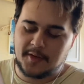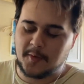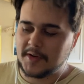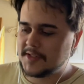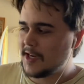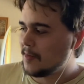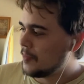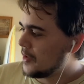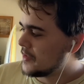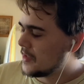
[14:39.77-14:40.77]
you win second
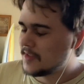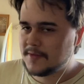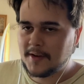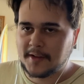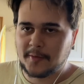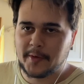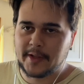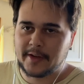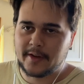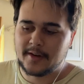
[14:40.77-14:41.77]
place that's fucking
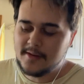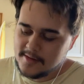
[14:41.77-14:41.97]
really good